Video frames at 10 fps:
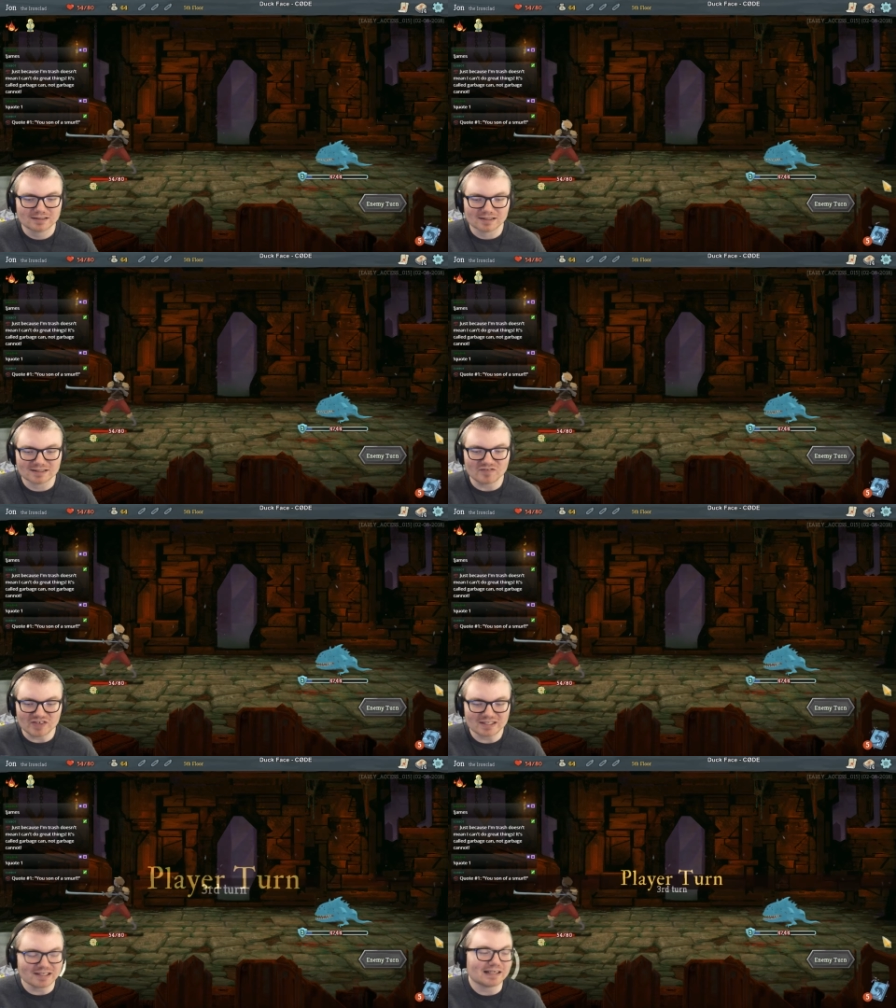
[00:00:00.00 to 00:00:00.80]
Because if
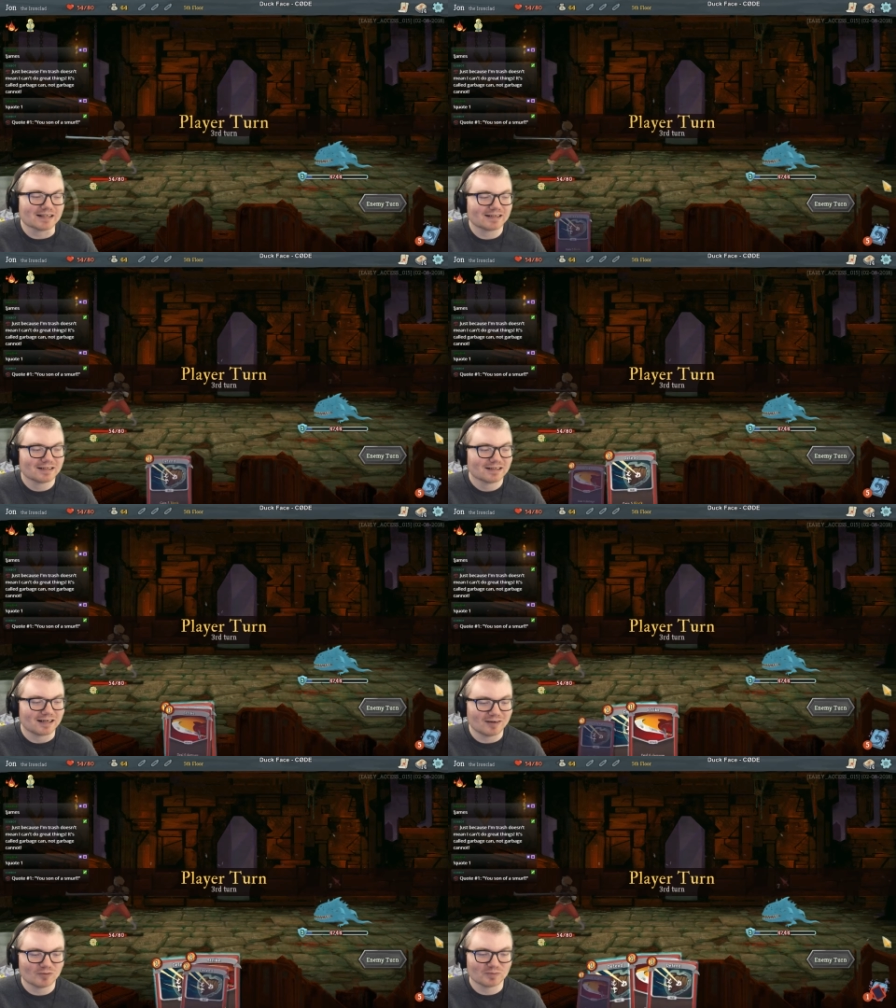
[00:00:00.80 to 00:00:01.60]
it did,
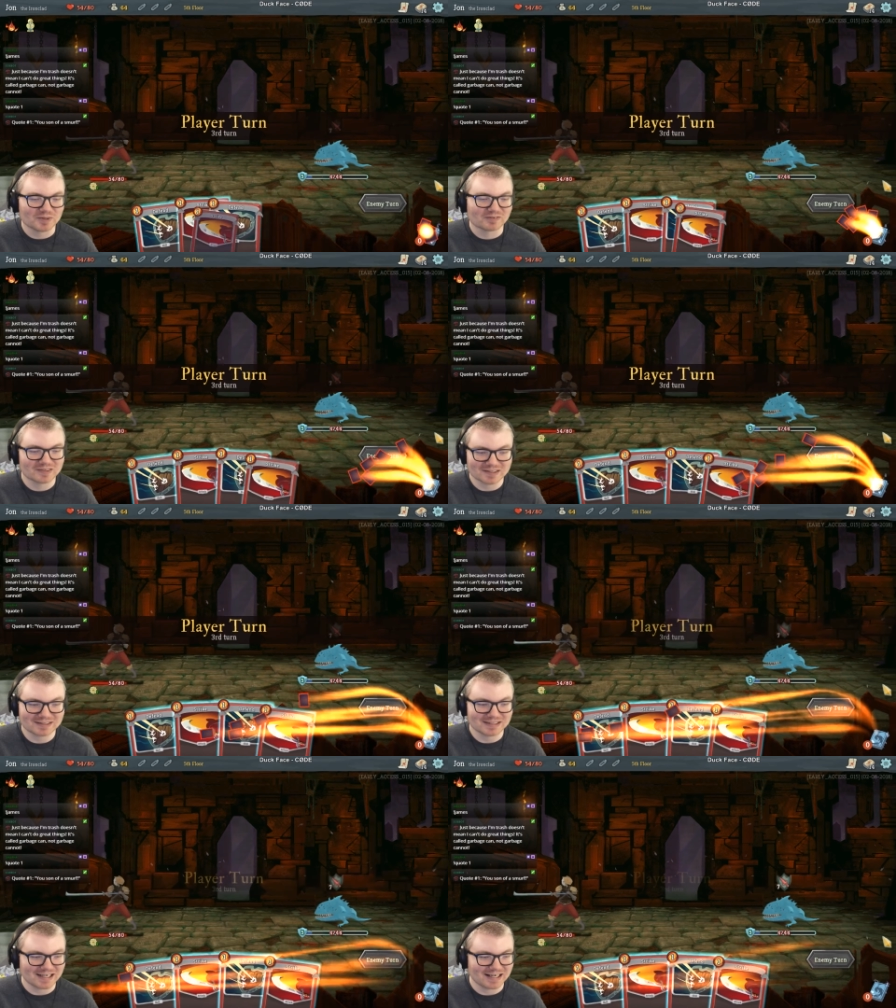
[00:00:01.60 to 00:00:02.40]
I'm going to be real
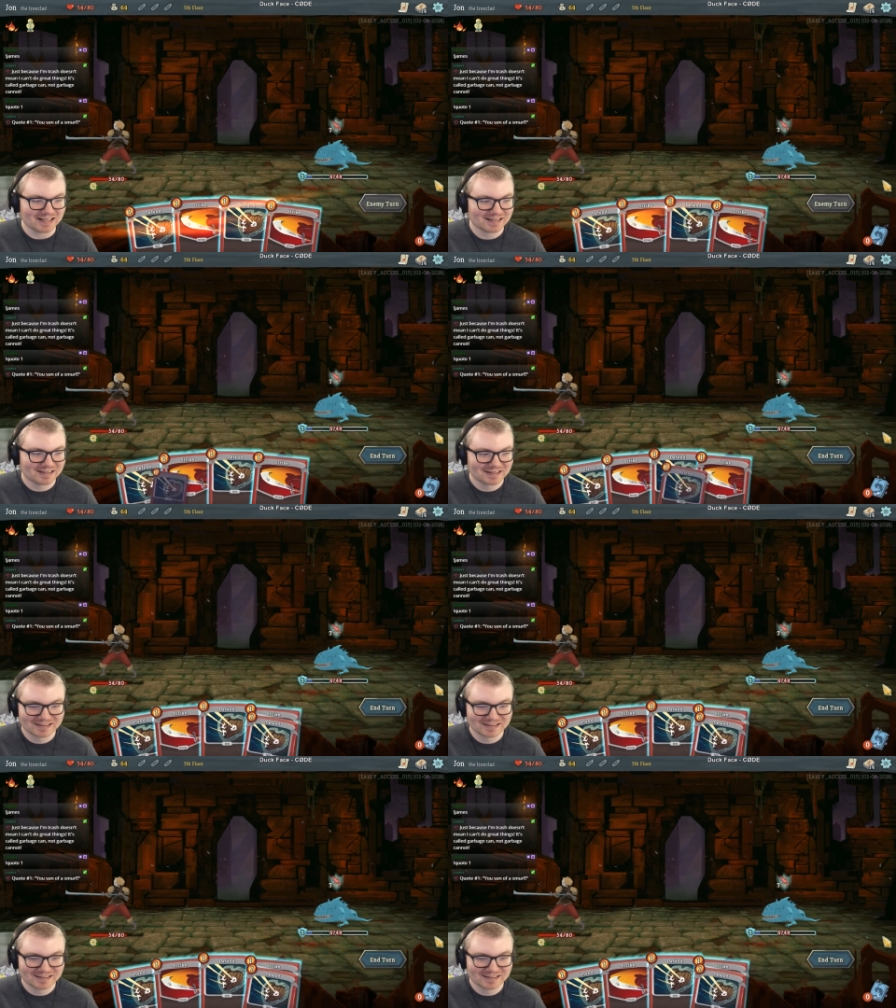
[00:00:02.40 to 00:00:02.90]
sad.